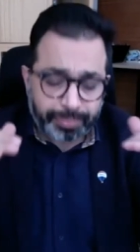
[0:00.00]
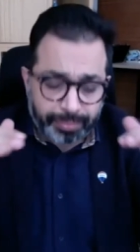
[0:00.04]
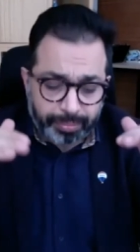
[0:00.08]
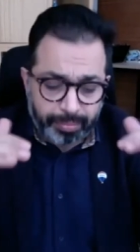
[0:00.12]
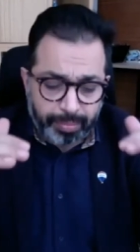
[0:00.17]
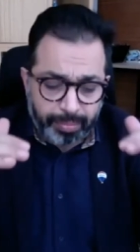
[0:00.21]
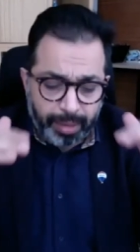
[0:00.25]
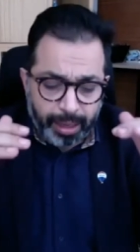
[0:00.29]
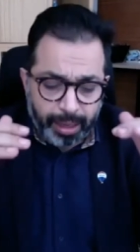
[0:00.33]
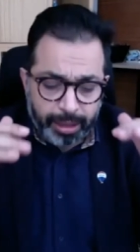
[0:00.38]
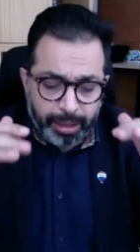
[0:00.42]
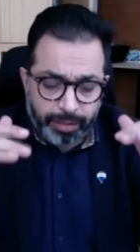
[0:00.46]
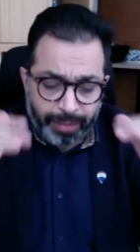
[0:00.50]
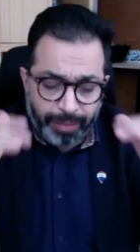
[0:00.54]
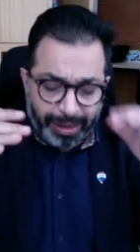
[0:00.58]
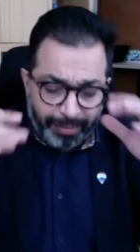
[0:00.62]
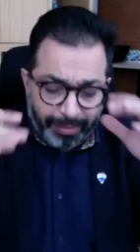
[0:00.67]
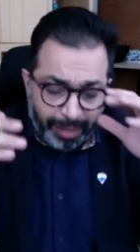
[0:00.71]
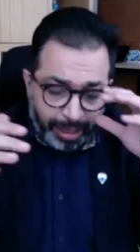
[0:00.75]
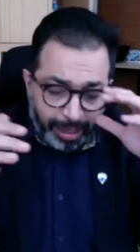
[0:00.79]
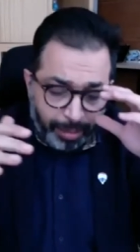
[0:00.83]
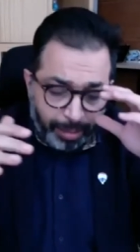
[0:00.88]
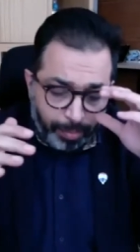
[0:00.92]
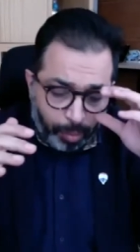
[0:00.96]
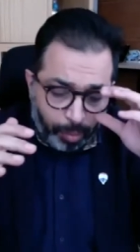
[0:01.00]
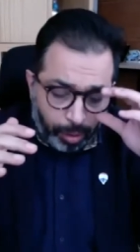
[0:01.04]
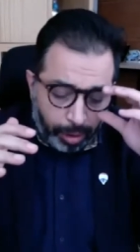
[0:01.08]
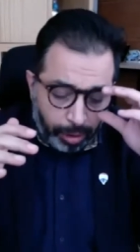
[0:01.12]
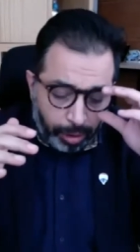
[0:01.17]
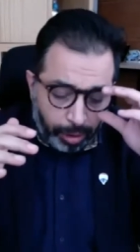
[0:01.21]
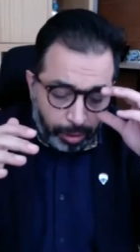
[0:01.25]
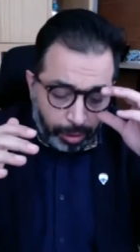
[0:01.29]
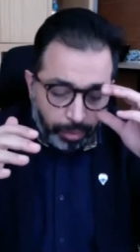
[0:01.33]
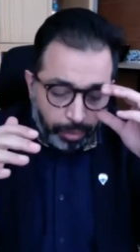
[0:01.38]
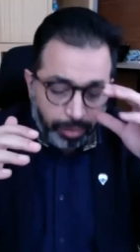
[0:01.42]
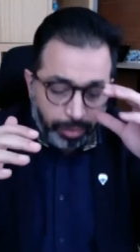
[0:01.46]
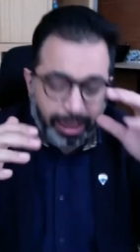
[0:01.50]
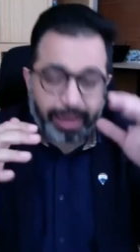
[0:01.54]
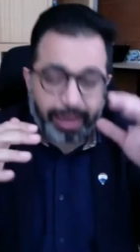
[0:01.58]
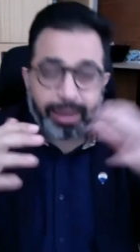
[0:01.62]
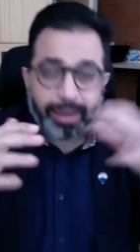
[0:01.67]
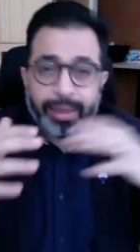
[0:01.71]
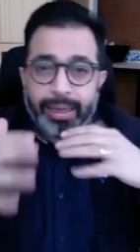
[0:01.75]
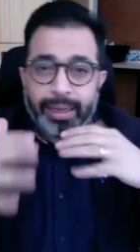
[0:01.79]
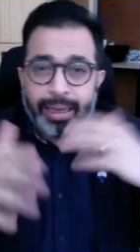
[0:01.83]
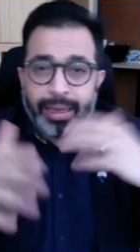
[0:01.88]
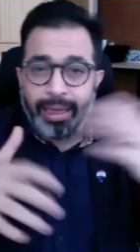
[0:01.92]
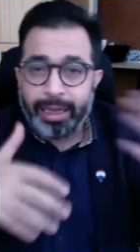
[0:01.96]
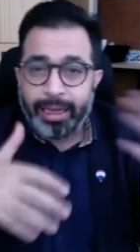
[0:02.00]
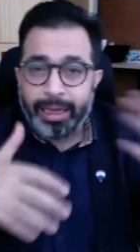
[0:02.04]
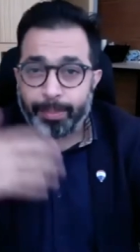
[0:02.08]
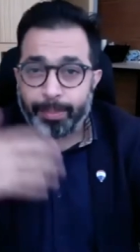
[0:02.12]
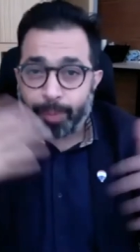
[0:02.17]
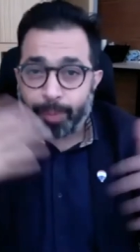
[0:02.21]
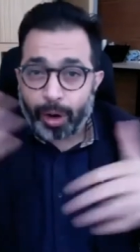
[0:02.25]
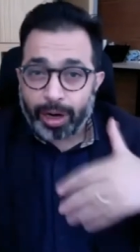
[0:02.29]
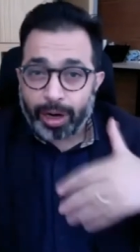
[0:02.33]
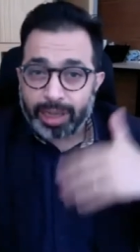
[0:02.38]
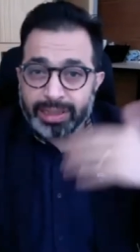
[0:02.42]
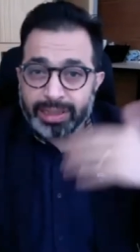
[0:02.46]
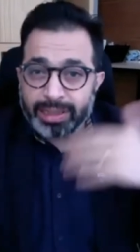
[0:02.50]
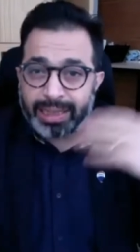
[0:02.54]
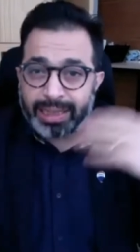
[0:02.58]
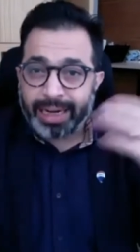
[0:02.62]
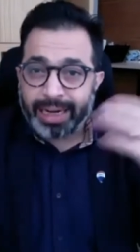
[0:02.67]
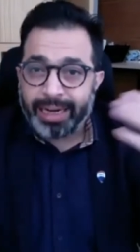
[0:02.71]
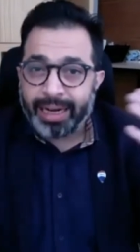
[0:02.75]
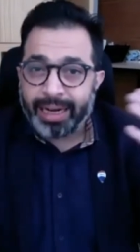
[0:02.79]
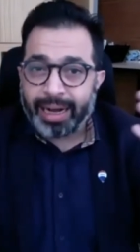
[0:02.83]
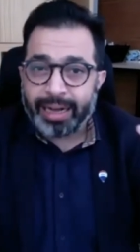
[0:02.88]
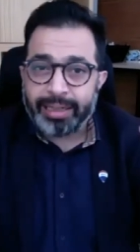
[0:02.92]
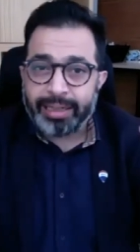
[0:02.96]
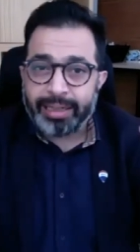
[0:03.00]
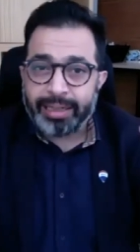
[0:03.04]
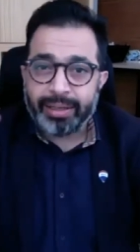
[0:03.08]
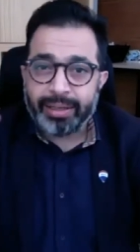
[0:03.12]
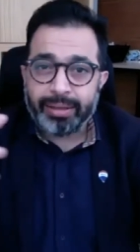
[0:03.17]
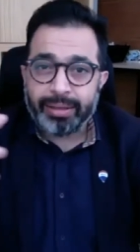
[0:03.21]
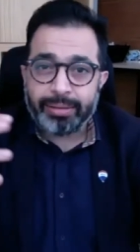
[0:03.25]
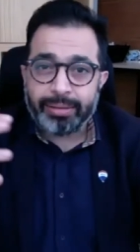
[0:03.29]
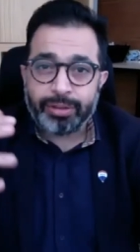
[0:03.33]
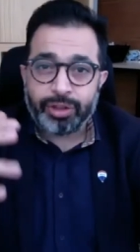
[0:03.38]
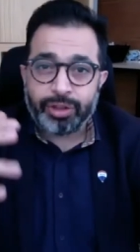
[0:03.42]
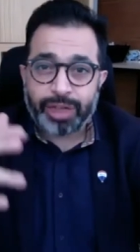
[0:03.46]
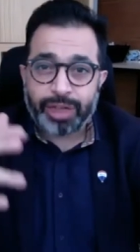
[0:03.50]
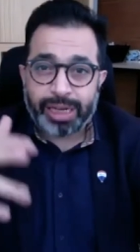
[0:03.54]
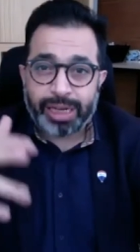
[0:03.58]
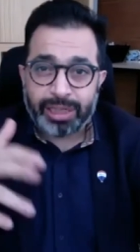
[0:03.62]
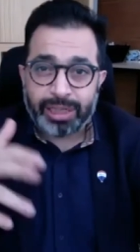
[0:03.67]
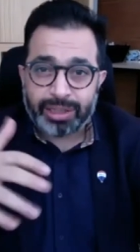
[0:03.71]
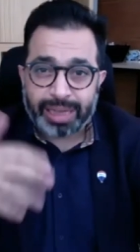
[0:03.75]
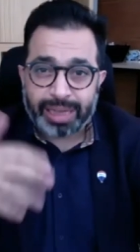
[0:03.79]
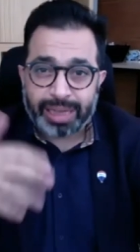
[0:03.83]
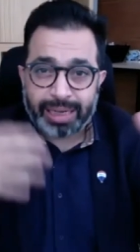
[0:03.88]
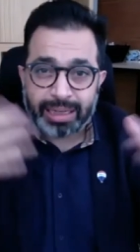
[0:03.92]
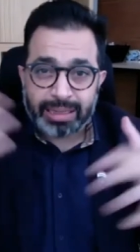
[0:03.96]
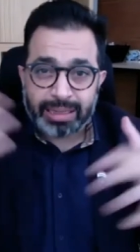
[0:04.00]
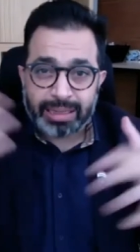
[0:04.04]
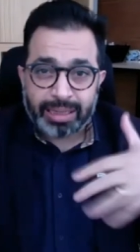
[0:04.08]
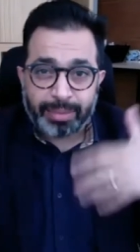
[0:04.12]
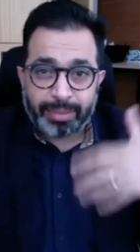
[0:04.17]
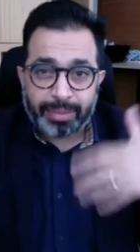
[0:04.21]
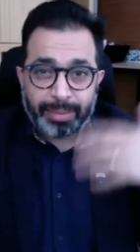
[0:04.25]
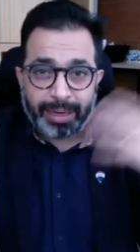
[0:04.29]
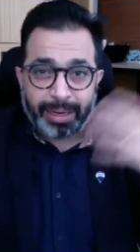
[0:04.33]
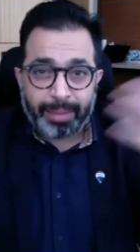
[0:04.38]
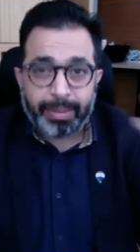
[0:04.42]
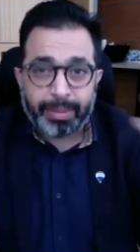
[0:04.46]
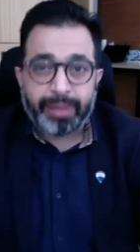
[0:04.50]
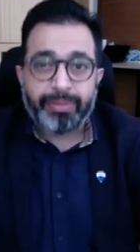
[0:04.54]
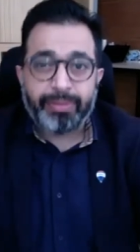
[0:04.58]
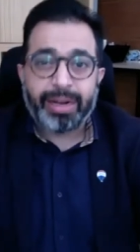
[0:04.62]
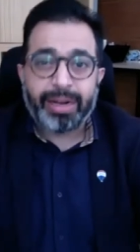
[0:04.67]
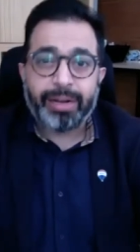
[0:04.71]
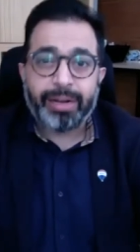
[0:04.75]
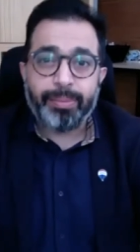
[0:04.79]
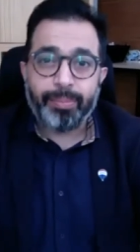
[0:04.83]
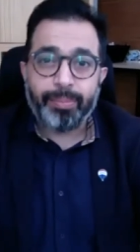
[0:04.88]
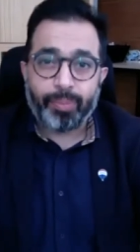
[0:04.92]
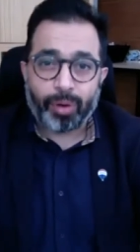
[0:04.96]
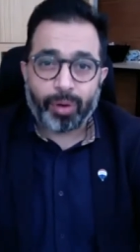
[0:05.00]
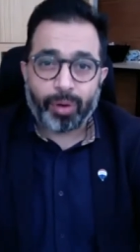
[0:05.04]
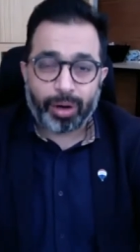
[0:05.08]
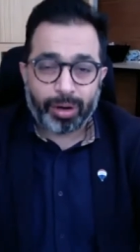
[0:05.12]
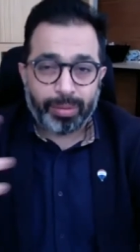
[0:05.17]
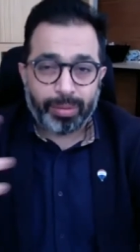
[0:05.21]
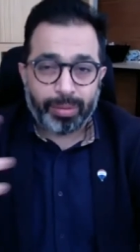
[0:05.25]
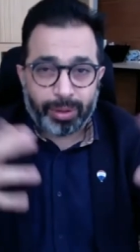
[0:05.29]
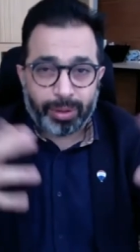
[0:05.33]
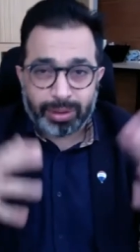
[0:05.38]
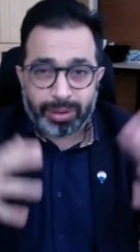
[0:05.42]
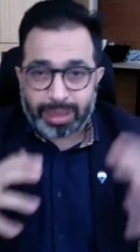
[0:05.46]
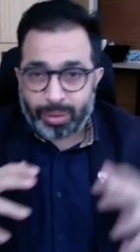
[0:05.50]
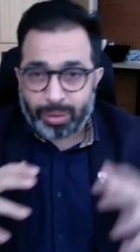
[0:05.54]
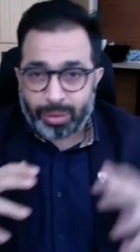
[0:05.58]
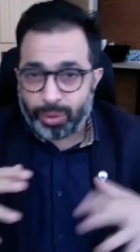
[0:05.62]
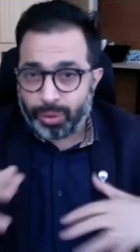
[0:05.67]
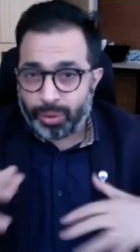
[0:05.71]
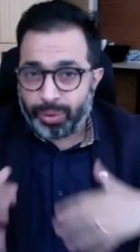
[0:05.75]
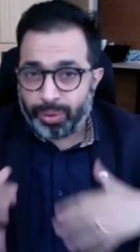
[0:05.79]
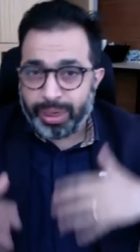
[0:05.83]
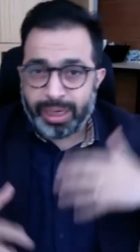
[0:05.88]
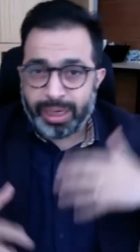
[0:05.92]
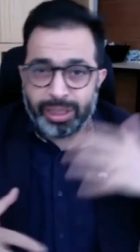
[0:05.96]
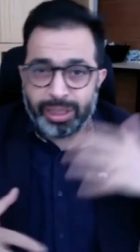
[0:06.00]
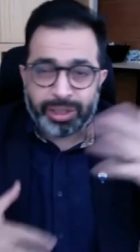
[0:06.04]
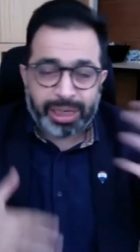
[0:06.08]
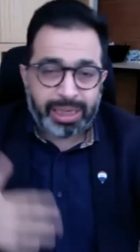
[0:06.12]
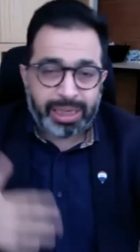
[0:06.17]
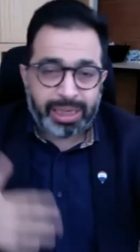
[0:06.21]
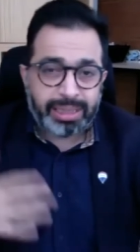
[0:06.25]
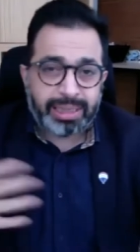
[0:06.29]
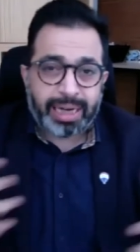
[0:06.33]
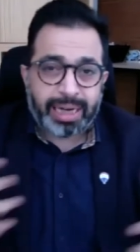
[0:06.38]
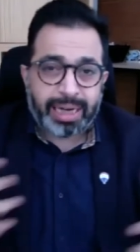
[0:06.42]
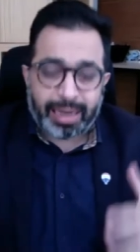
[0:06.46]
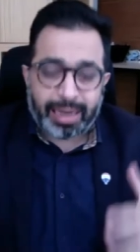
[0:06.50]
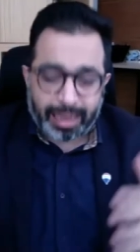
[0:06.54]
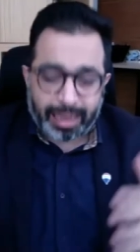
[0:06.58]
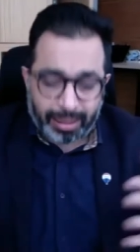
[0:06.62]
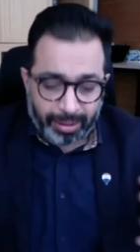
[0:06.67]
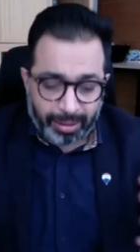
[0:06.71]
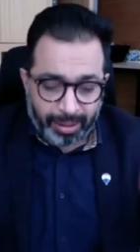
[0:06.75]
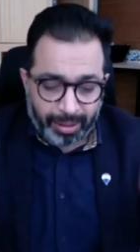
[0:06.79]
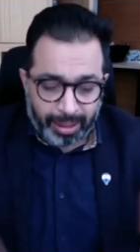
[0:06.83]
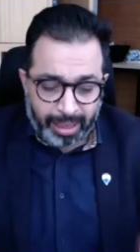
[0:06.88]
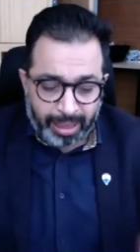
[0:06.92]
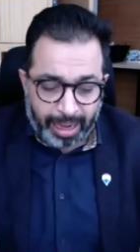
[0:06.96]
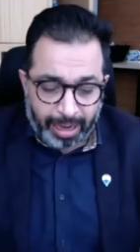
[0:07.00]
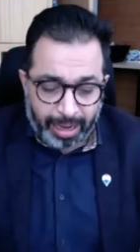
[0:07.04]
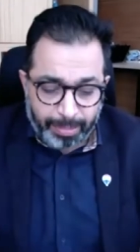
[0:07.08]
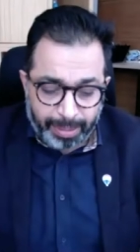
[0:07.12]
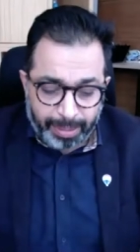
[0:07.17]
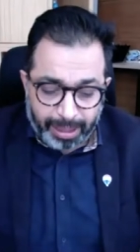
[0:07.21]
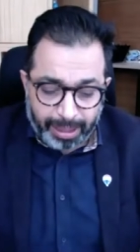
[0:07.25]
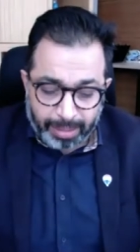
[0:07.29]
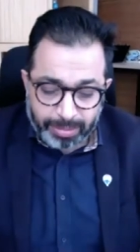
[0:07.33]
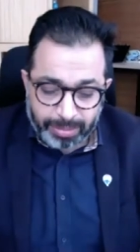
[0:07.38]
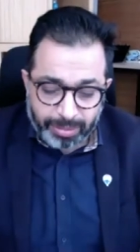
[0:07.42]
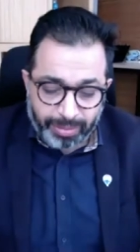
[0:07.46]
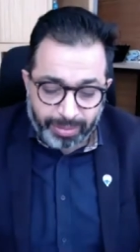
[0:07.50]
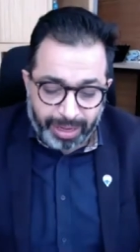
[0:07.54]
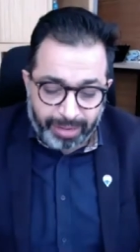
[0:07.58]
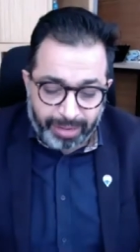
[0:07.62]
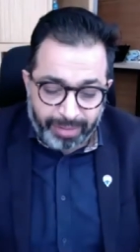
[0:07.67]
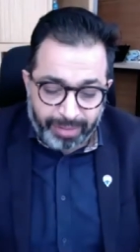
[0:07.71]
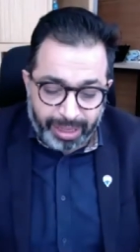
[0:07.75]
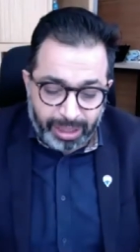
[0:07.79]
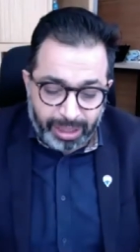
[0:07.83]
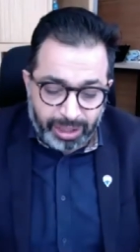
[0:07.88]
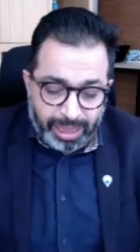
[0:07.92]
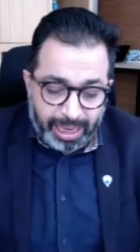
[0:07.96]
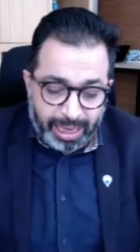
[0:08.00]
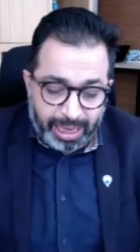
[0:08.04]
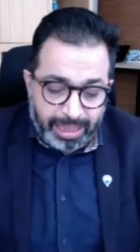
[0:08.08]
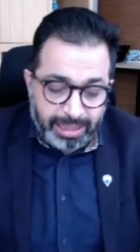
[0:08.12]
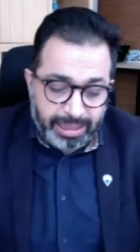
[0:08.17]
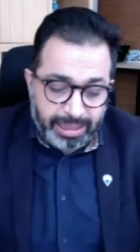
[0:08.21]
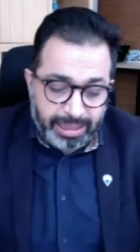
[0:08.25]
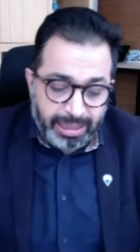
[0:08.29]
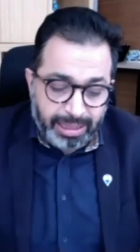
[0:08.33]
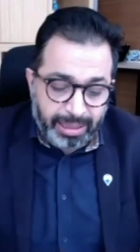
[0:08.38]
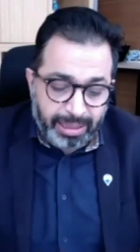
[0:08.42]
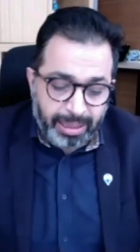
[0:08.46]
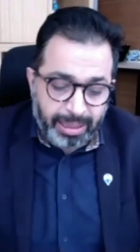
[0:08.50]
It's very very important to do that. In the product side, I think change cycles are becoming very important because how do you really change that and and becomes very very challenging